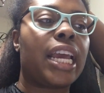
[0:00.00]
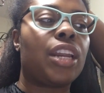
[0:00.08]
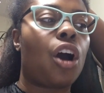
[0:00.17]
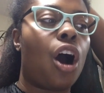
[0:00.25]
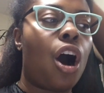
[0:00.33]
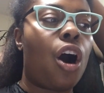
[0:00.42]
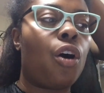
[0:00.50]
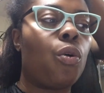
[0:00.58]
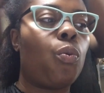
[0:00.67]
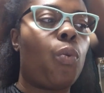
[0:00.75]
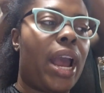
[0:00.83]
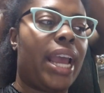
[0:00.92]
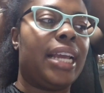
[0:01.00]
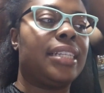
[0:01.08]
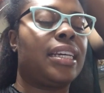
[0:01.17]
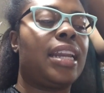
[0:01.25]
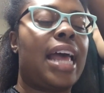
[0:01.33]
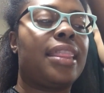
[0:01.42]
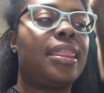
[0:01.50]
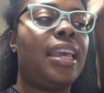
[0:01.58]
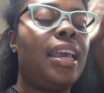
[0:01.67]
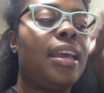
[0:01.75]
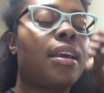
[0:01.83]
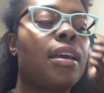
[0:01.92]
in all ways, and I
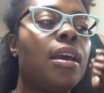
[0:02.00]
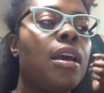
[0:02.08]
think